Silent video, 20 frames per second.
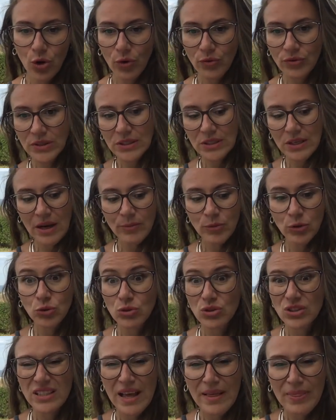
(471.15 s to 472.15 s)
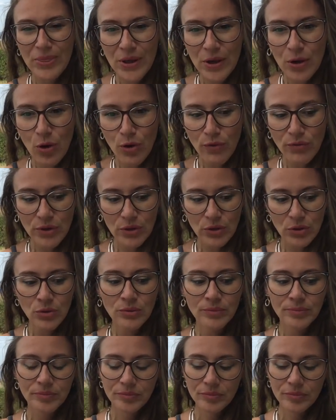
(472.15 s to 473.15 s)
over someone or something over you.